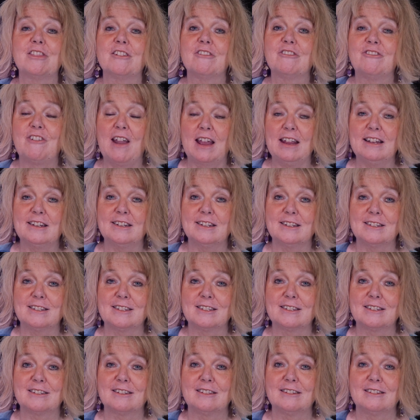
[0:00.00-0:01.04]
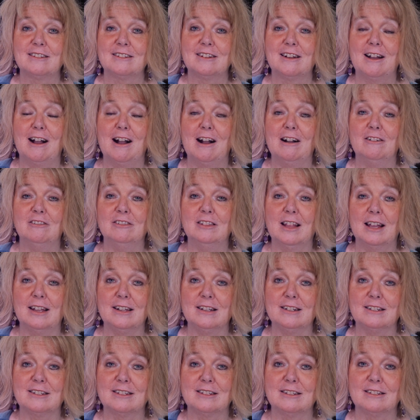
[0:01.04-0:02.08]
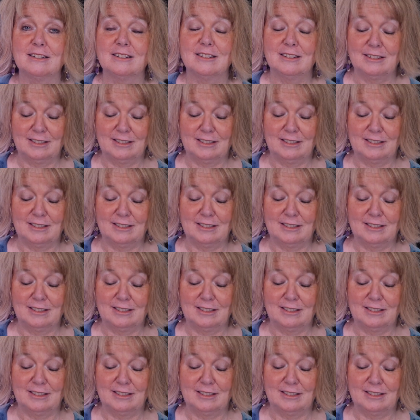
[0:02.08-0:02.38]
the faintest of light.